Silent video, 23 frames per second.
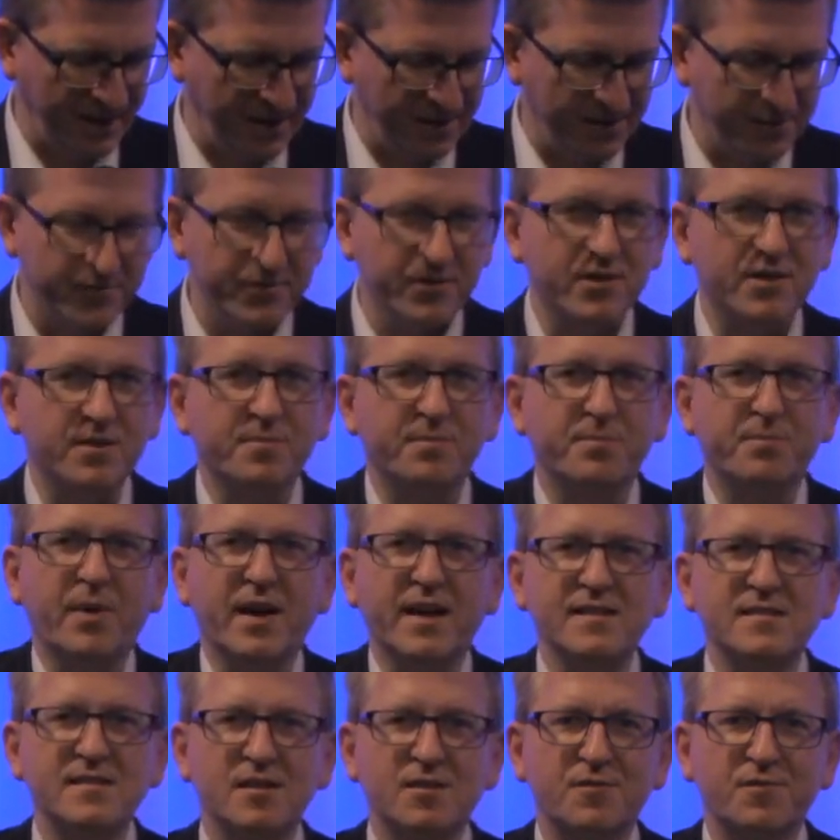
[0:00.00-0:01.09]
For the
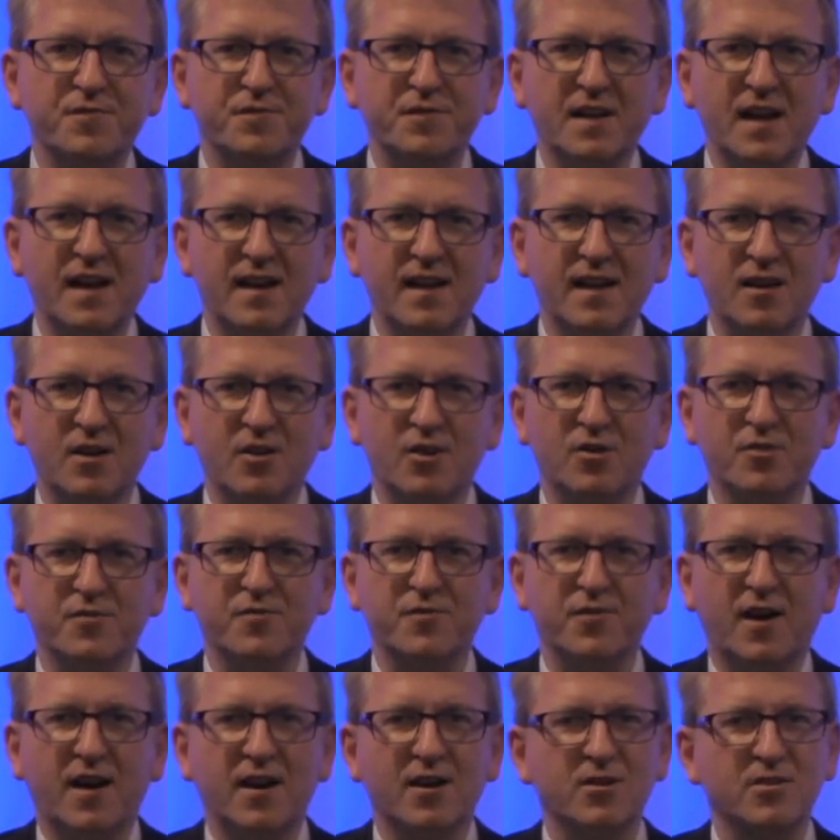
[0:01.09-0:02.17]
basic feeling of
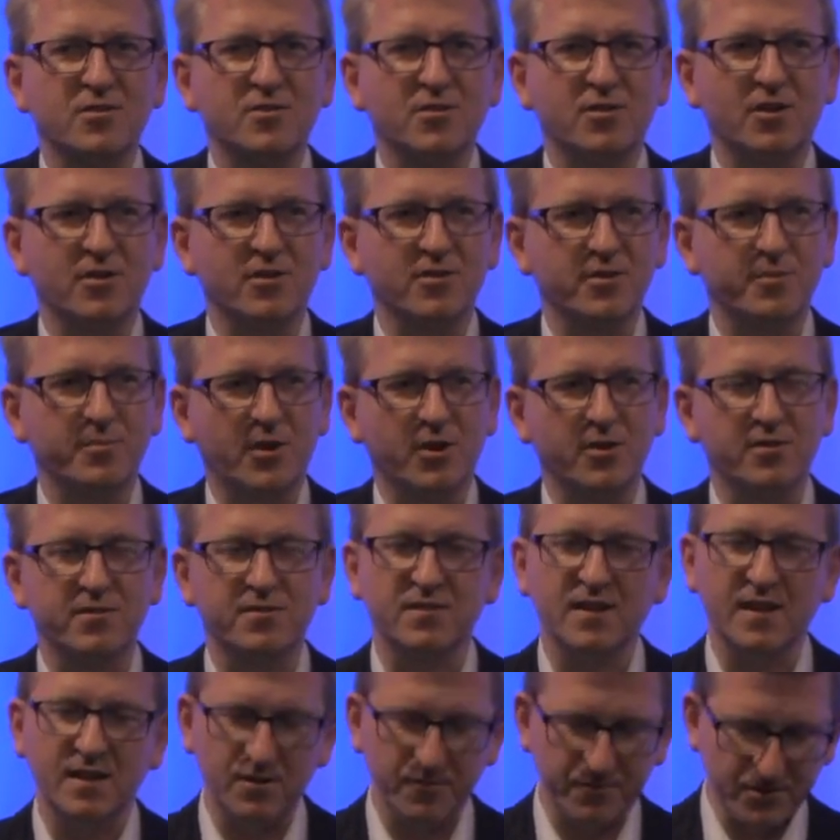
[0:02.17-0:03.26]
how to hold the bow,
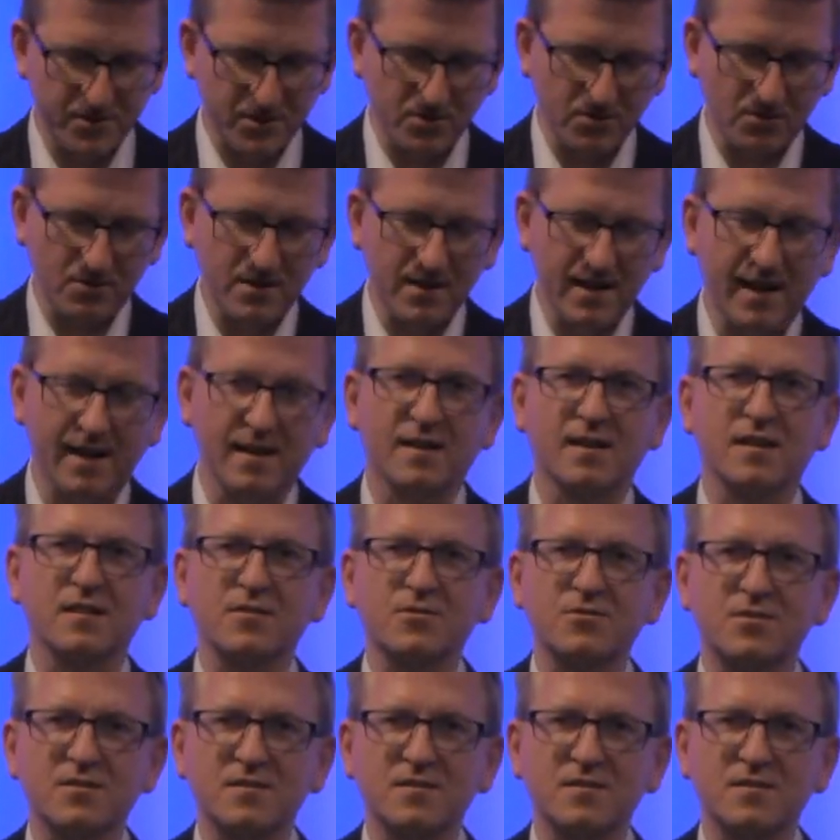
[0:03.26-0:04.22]
think of a door handle.